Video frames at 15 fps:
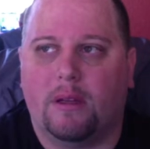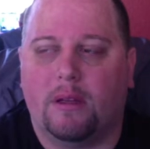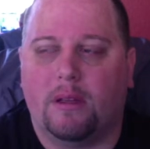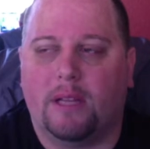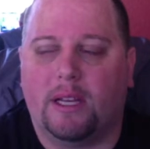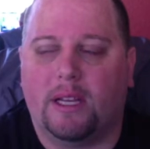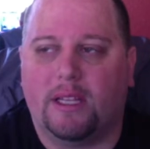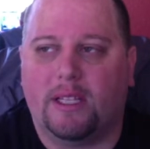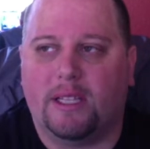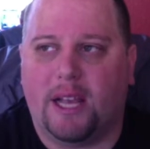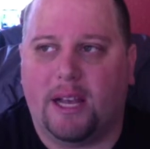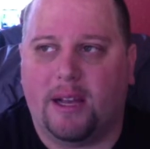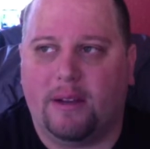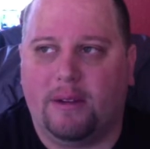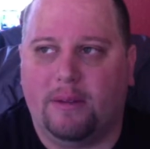they could
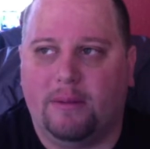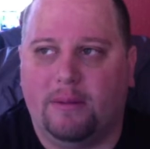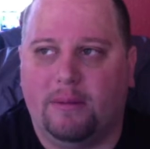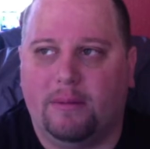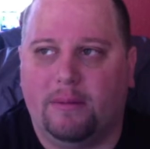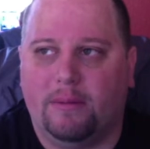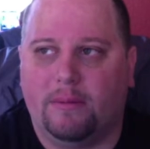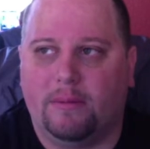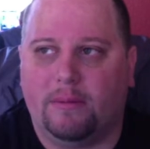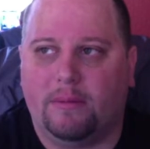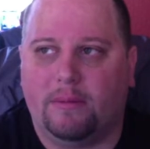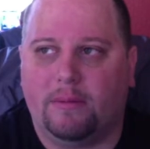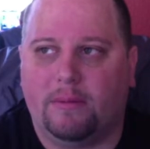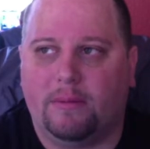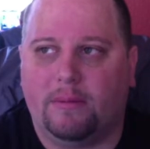tell
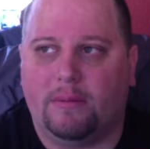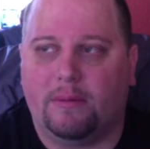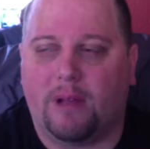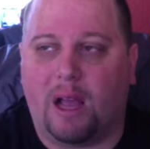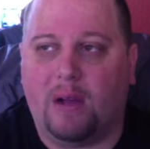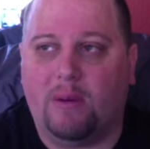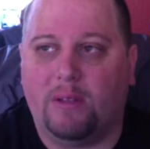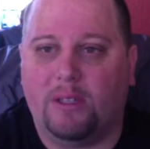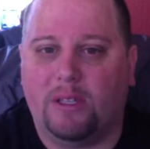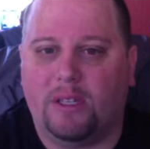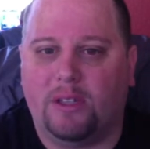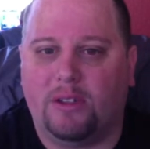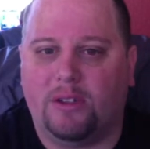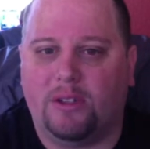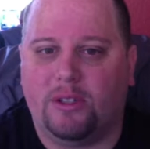I wasn't
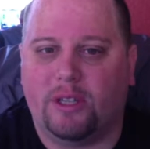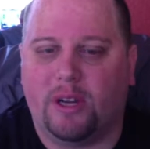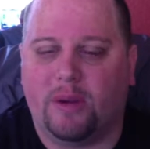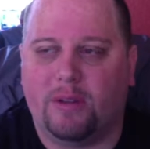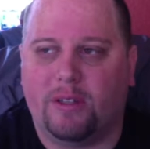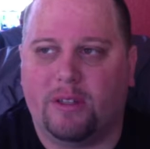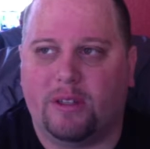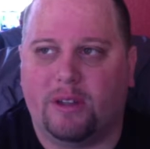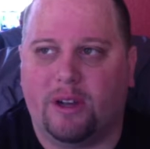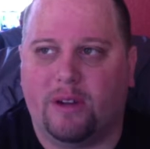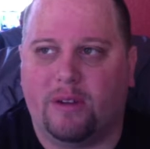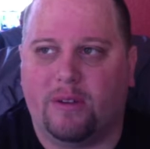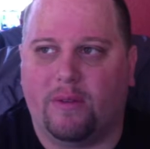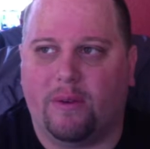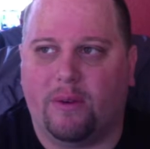interested, I wasn't
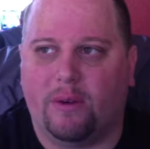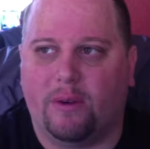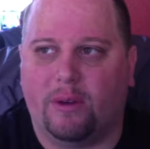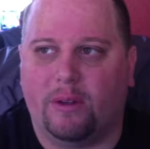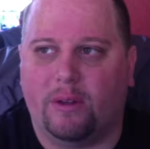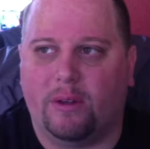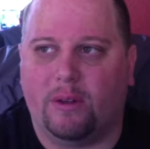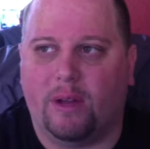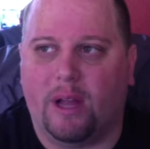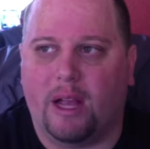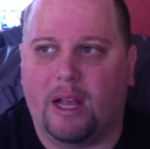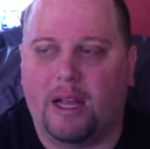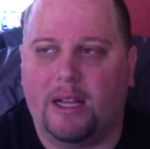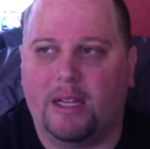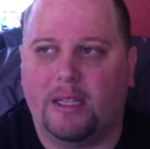gung hoard,
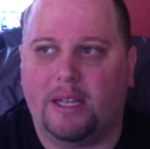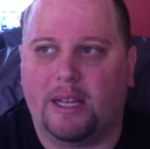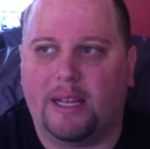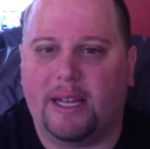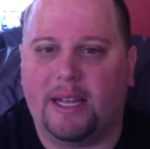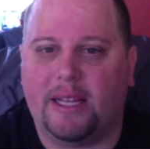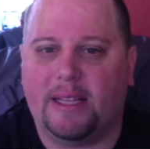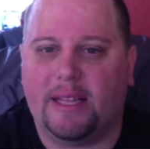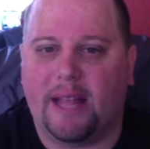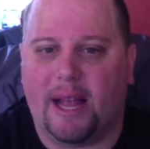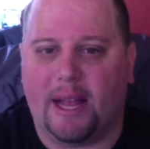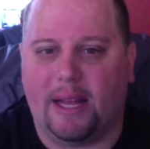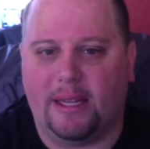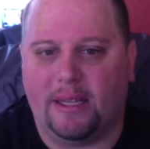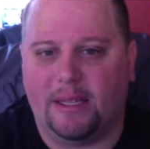and I hid
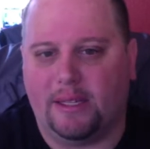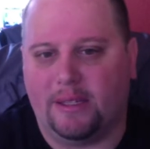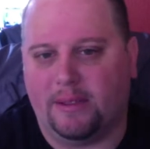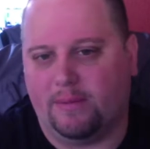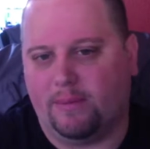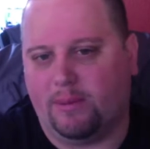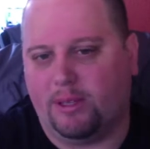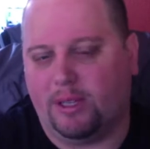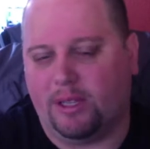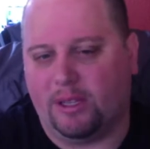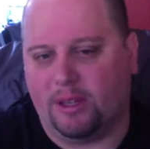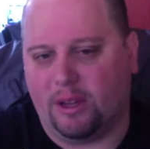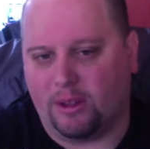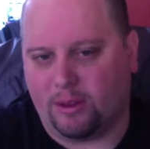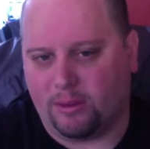that and put it in
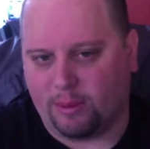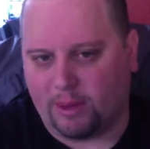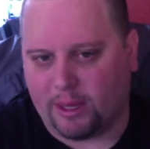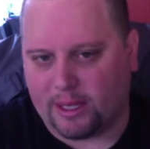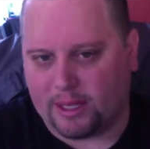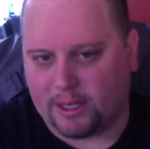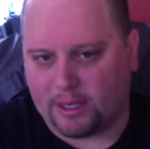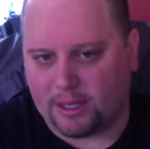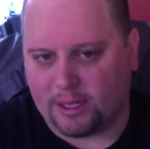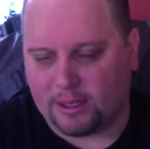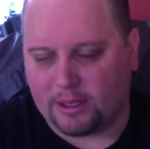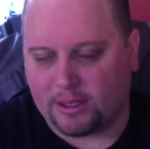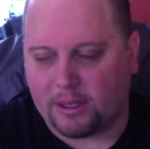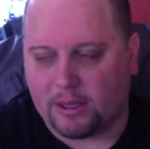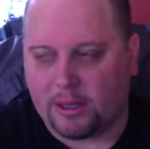other
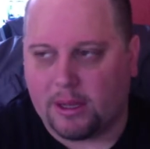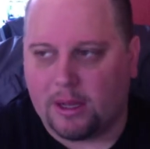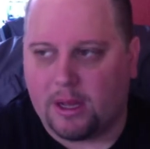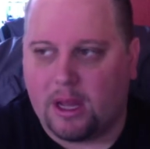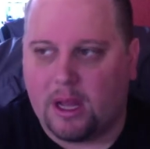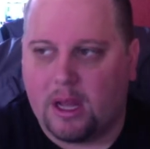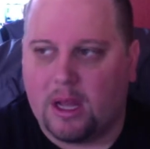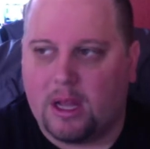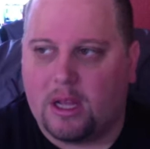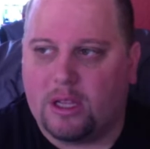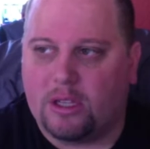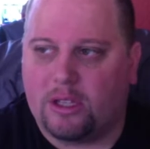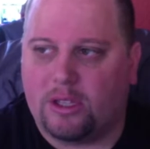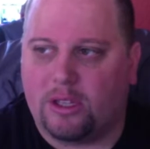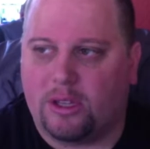places.
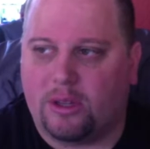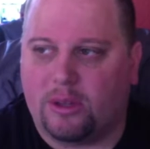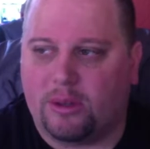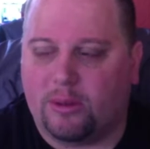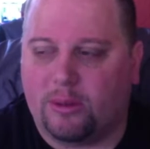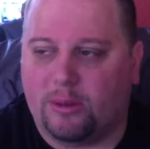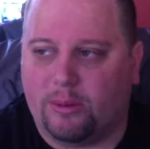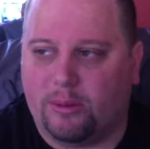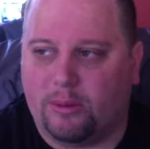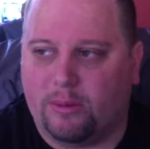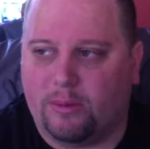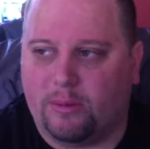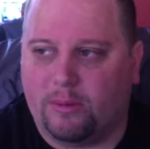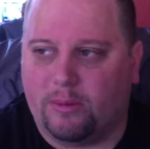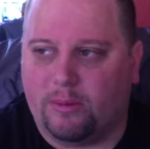So,
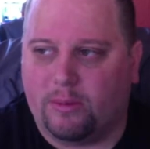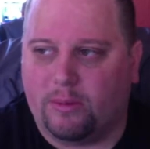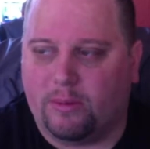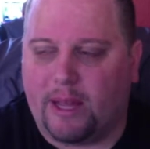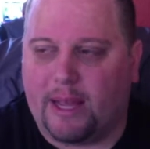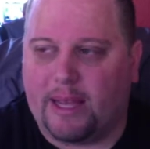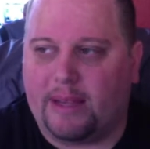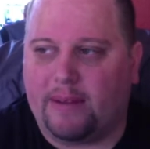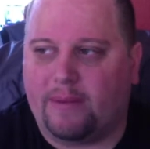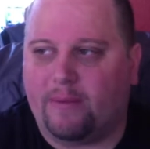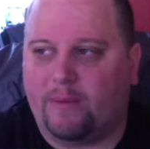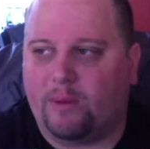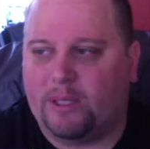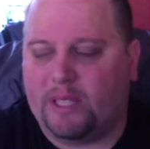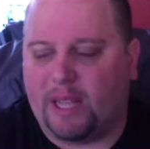like,
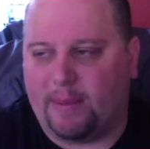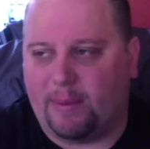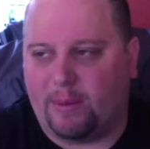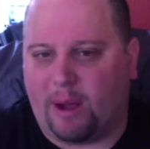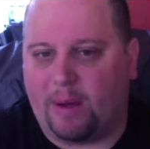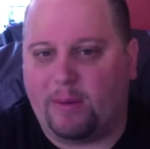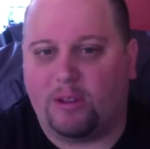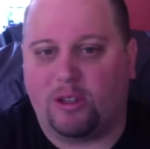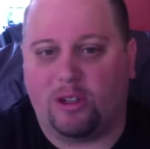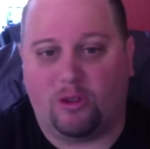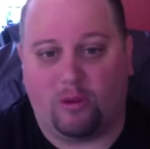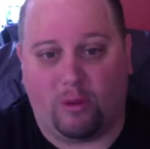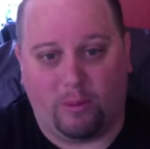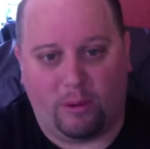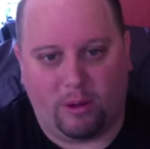for example, I was a
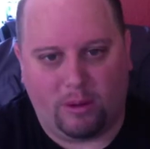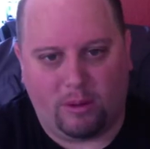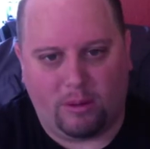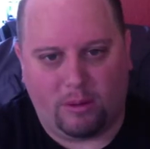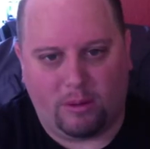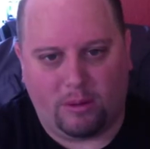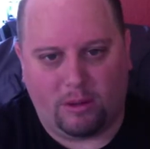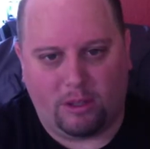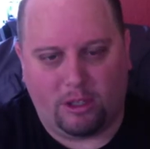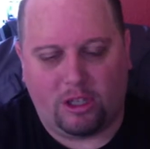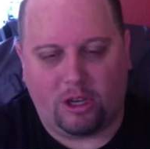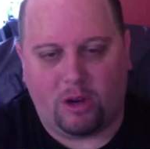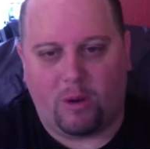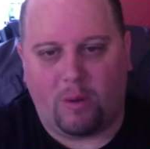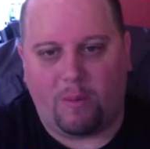swimmer
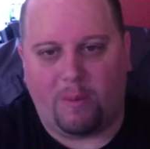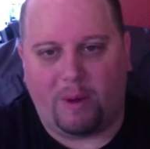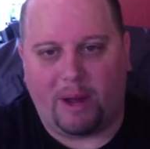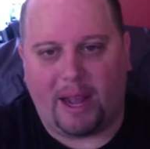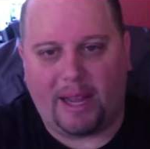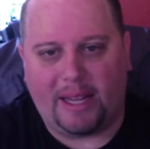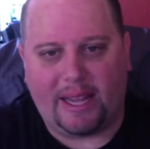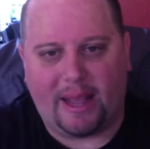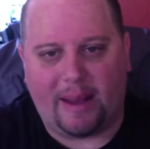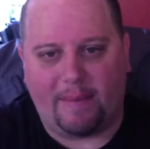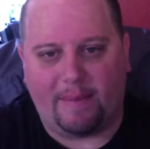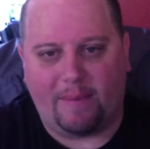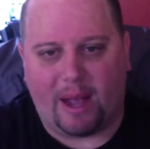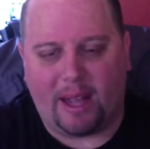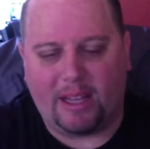so, but I
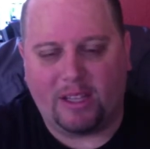kept, I